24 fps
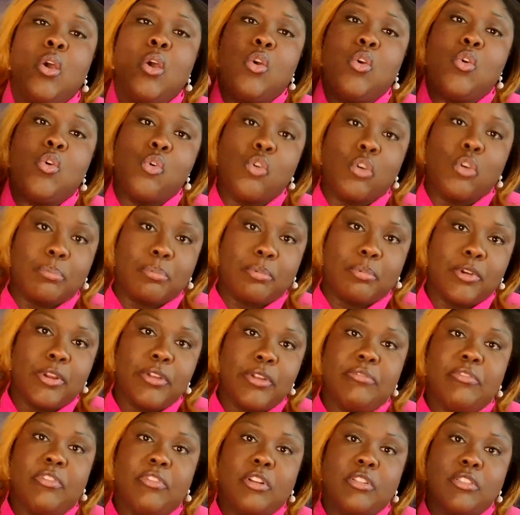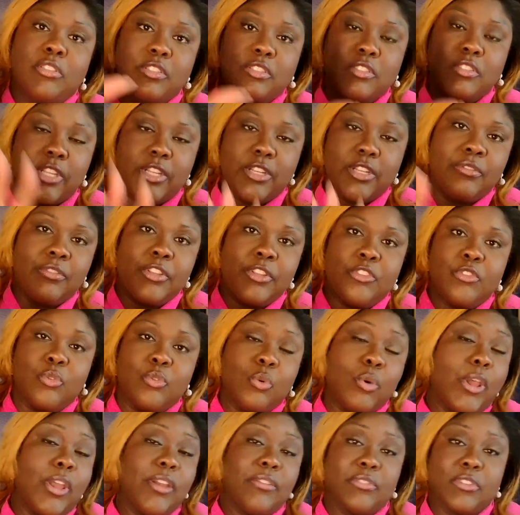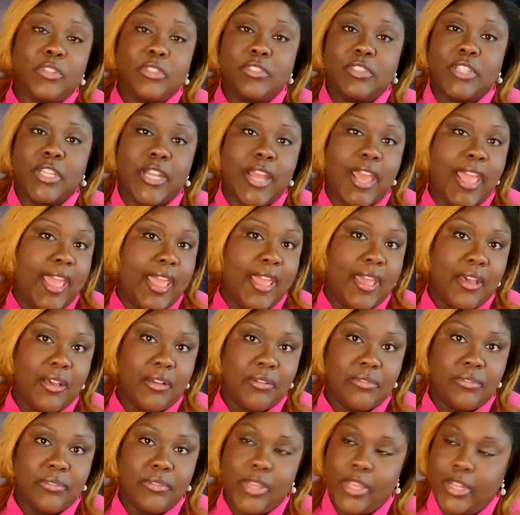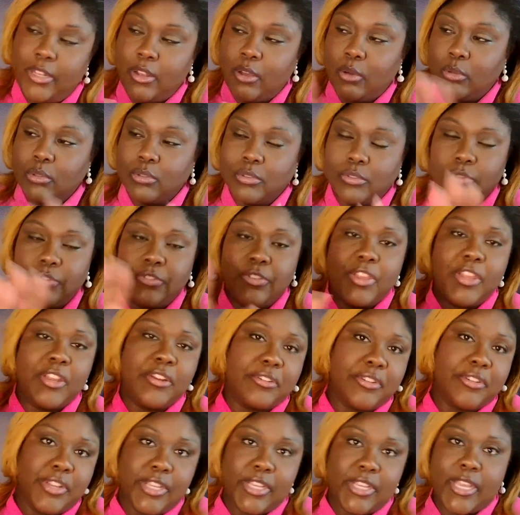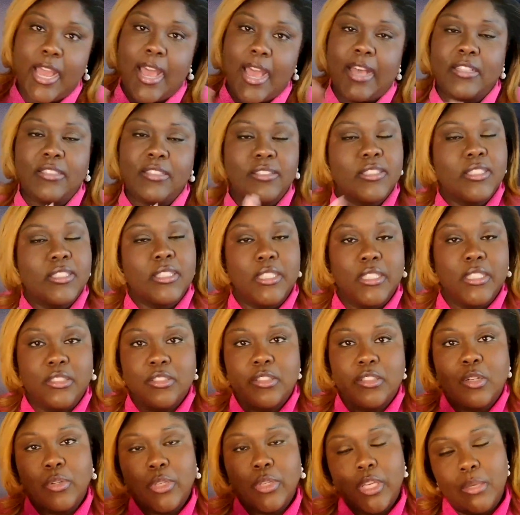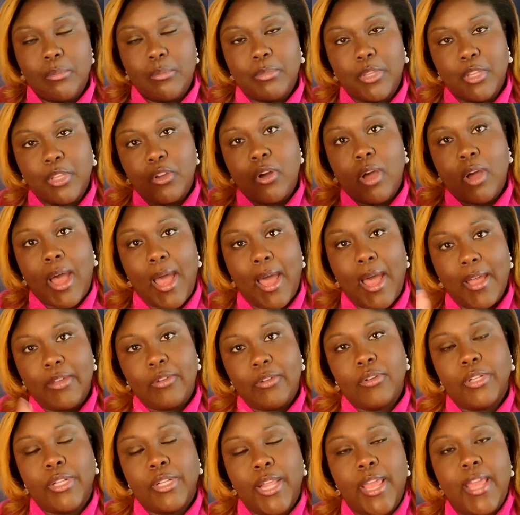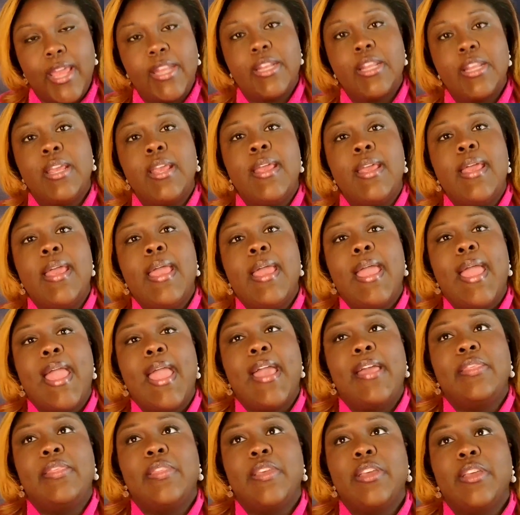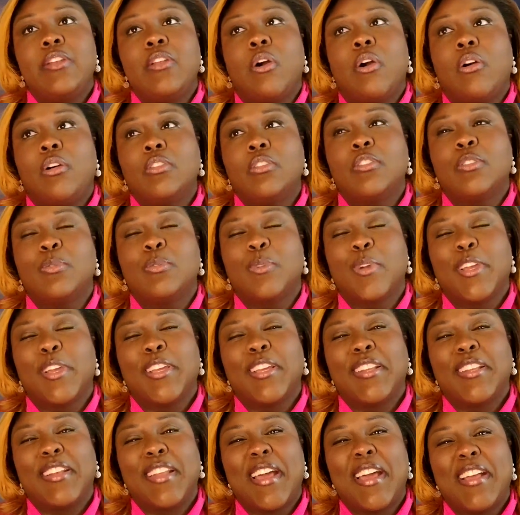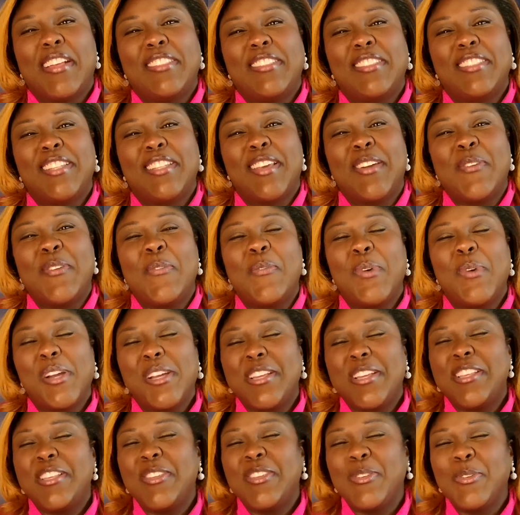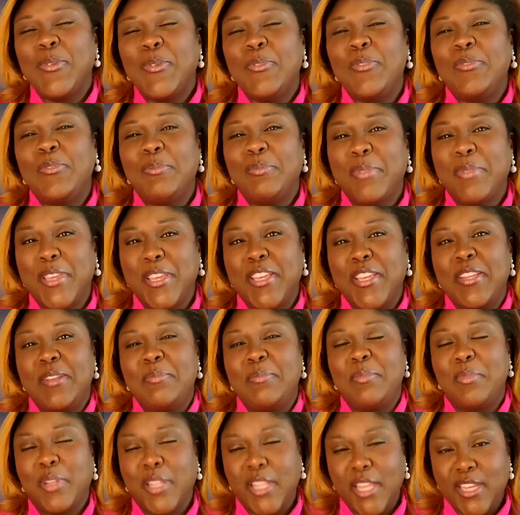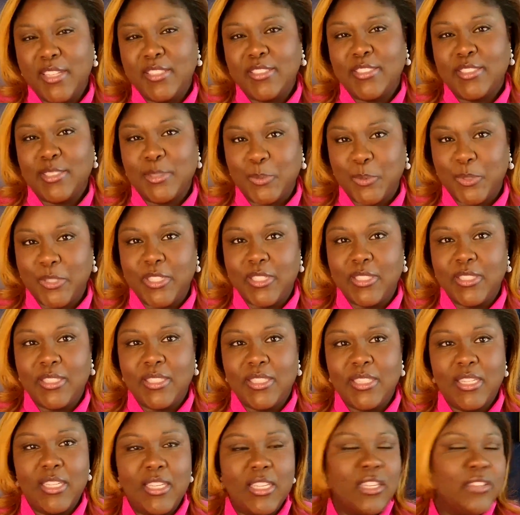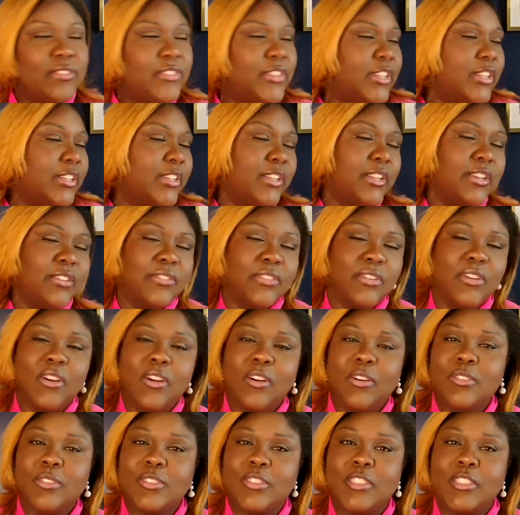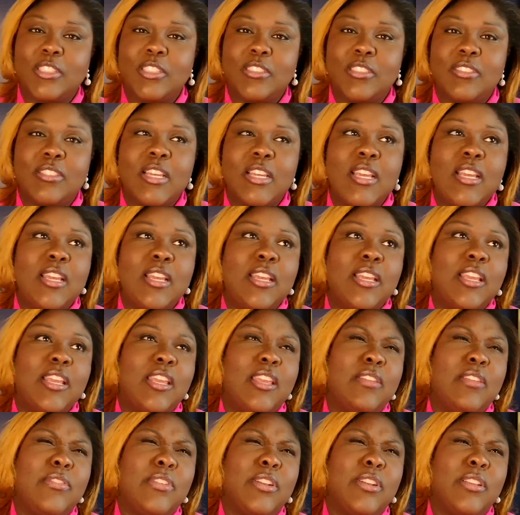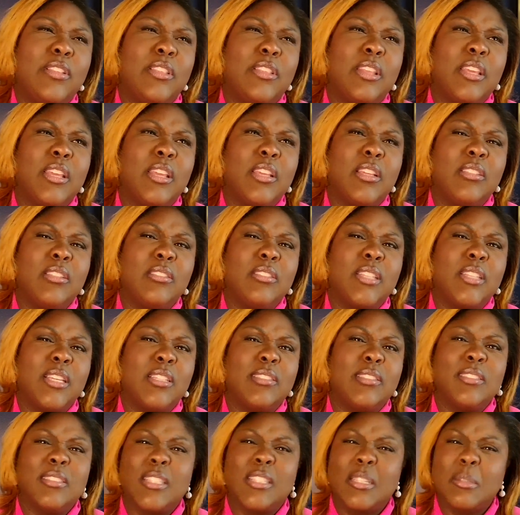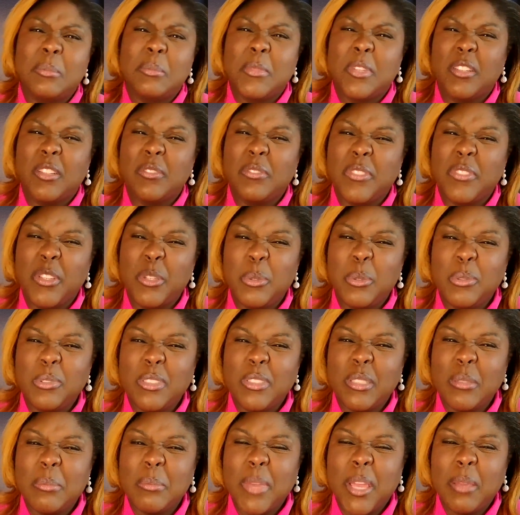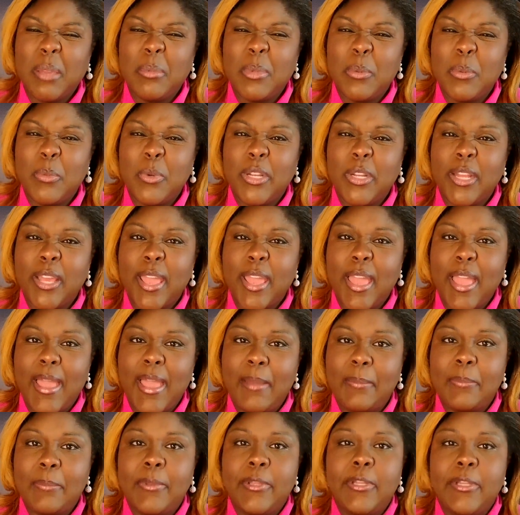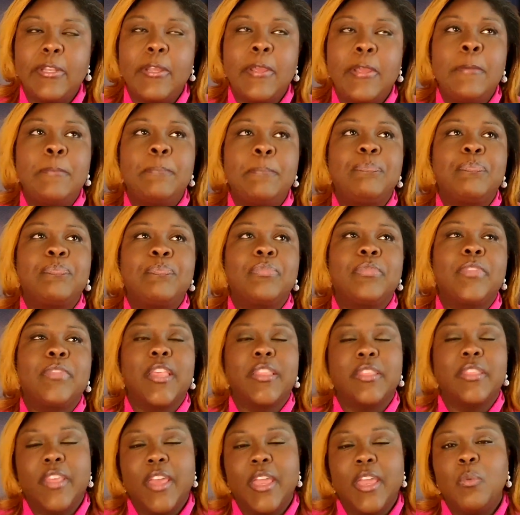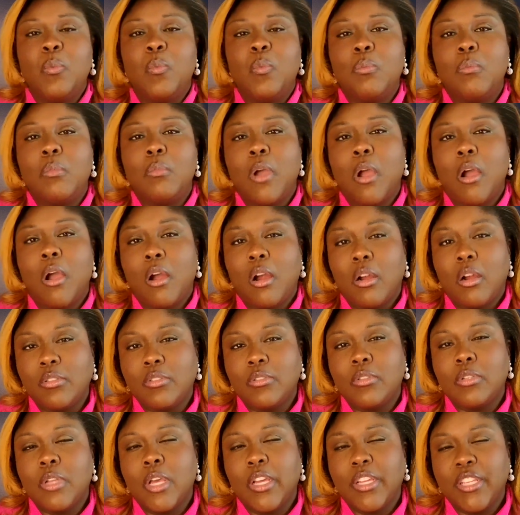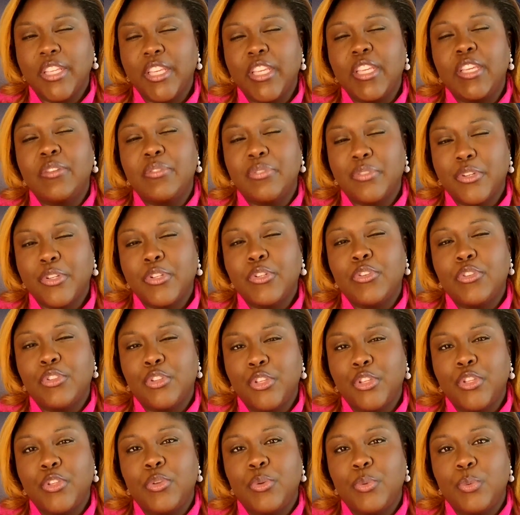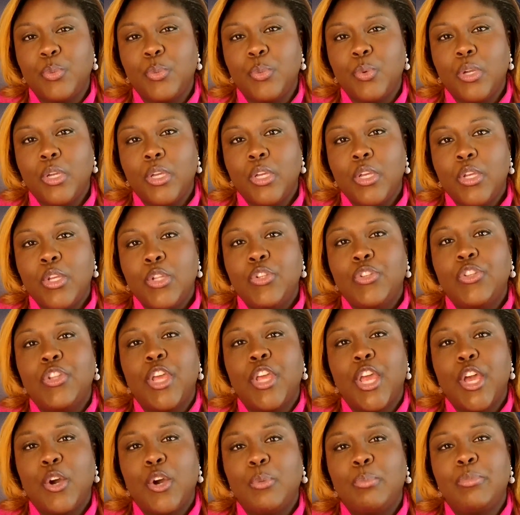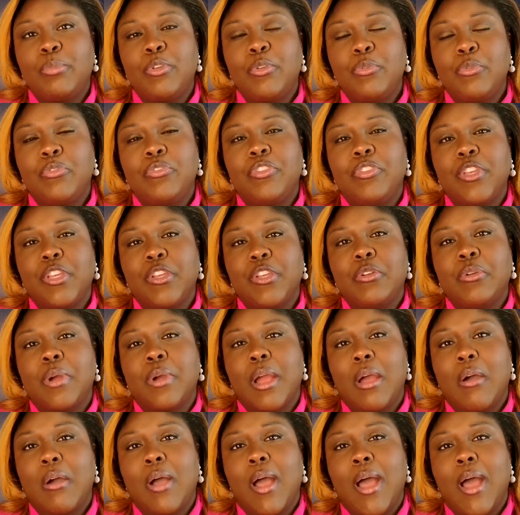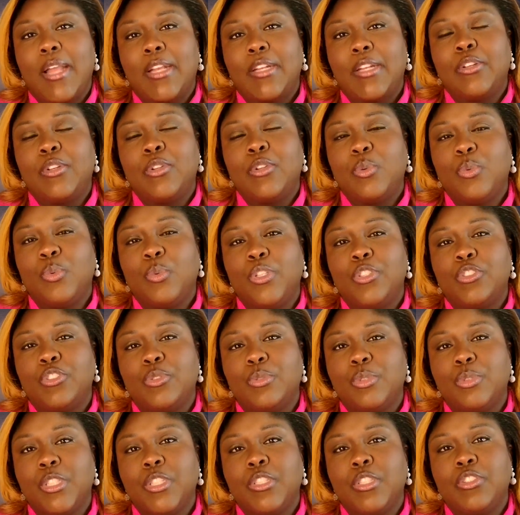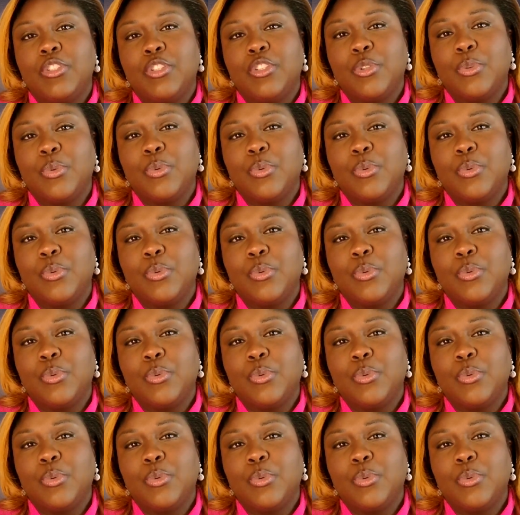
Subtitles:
corporate versus individual efforts can have. Those vary constantly, so keeping your eye on that. And then also recognizing that what you've been blessed with, even the difficulties, even the things that seem confusing maybe when it happened, that they are a gift to you to help you figure out how to do what you need to do